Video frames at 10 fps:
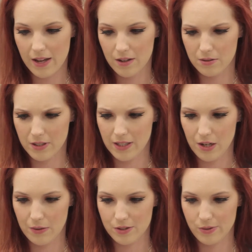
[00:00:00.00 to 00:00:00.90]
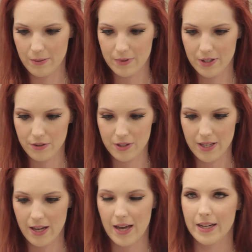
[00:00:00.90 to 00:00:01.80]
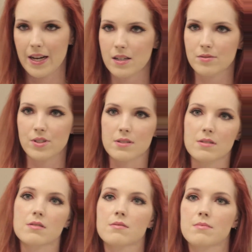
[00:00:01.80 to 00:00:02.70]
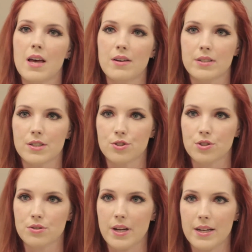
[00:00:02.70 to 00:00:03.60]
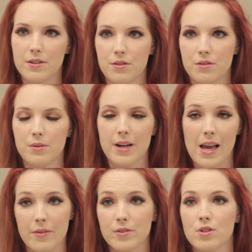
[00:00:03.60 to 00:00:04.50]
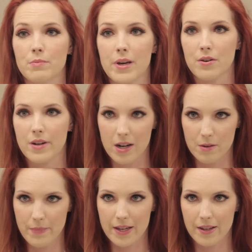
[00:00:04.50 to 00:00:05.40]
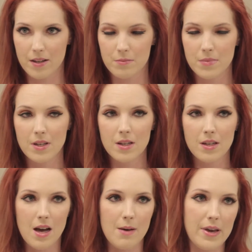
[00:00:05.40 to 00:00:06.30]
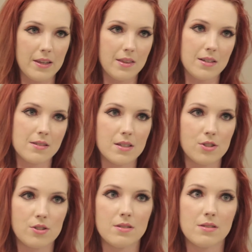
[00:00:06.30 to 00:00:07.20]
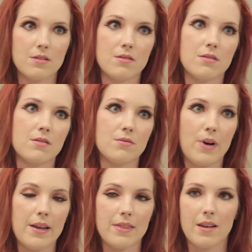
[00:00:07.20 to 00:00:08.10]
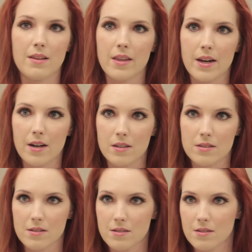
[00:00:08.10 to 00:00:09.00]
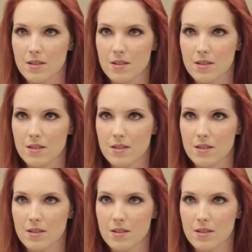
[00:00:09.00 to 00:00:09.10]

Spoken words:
I don't really know which way I'm going to do it yet. I kind of just, every shoot I do when I have to do my own hair and makeup, I make the decisions right then and there.